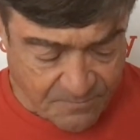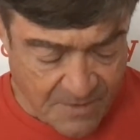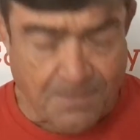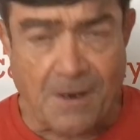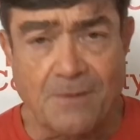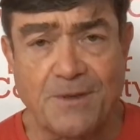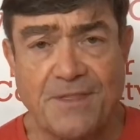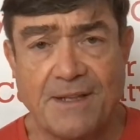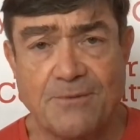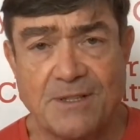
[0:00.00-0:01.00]
the
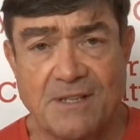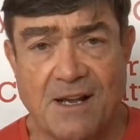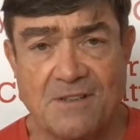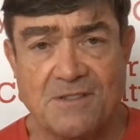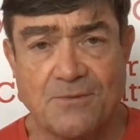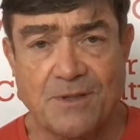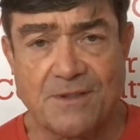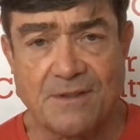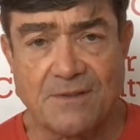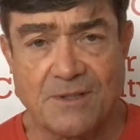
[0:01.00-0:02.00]
problem with
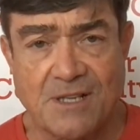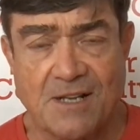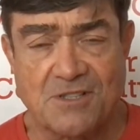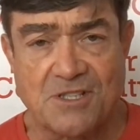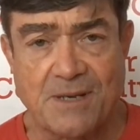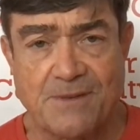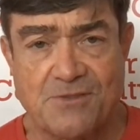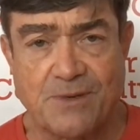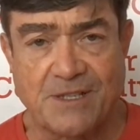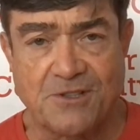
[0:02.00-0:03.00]
toxic shame
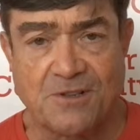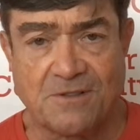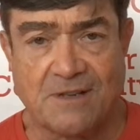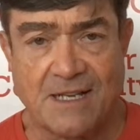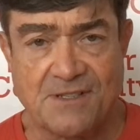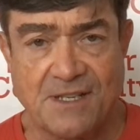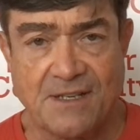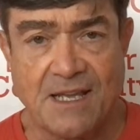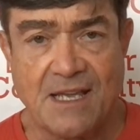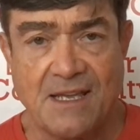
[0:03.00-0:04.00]
is we internalize
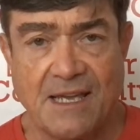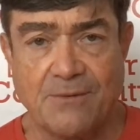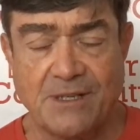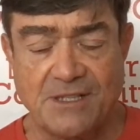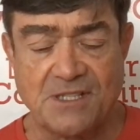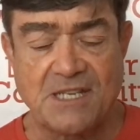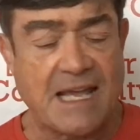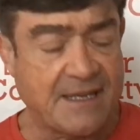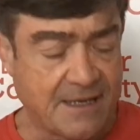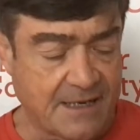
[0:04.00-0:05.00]
it, and we just
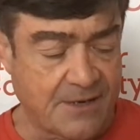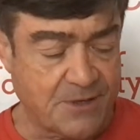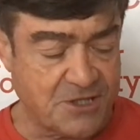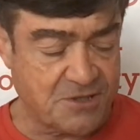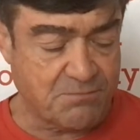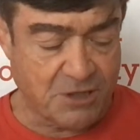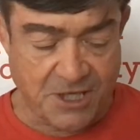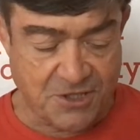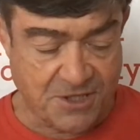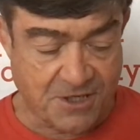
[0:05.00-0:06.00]
take it and we just
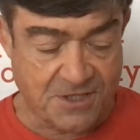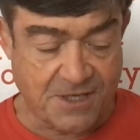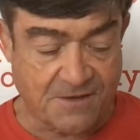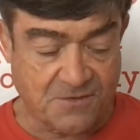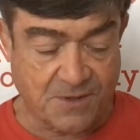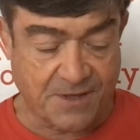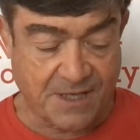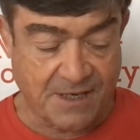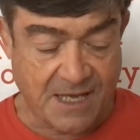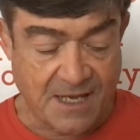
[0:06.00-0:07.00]
bludgeon ourselves with
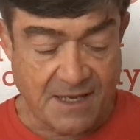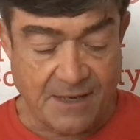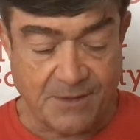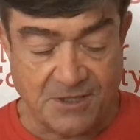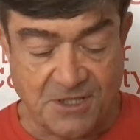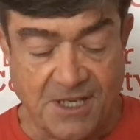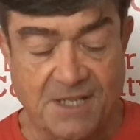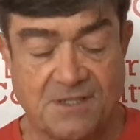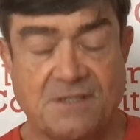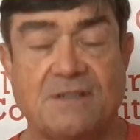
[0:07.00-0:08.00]
it, and we
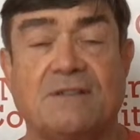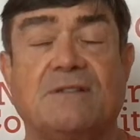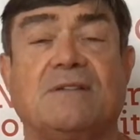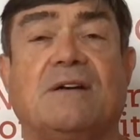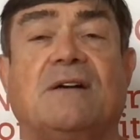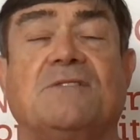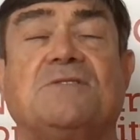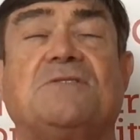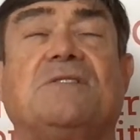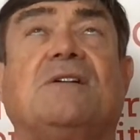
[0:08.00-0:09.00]
just are
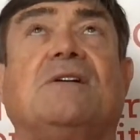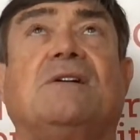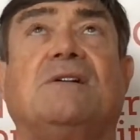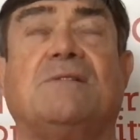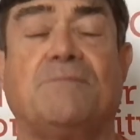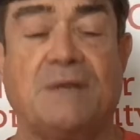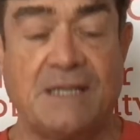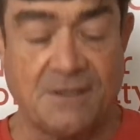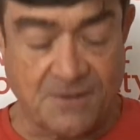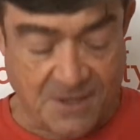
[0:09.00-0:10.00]
so
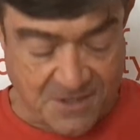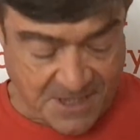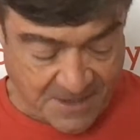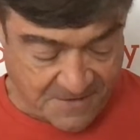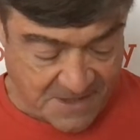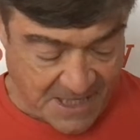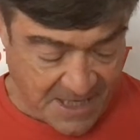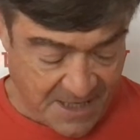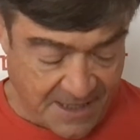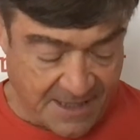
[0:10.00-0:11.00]
mean to ourselves.
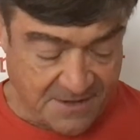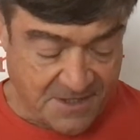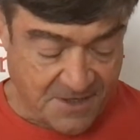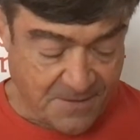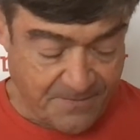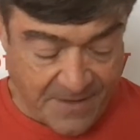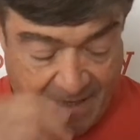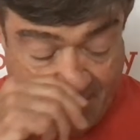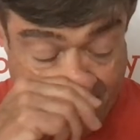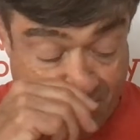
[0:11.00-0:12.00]
And so
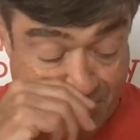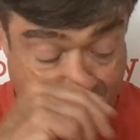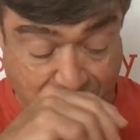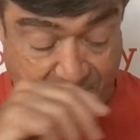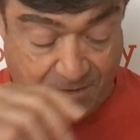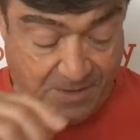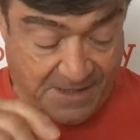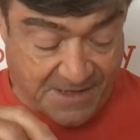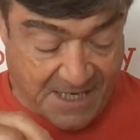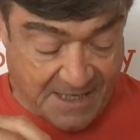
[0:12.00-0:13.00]
there's
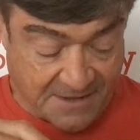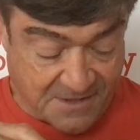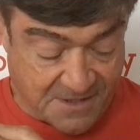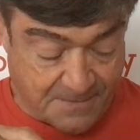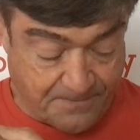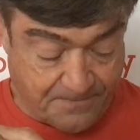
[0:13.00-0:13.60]
three things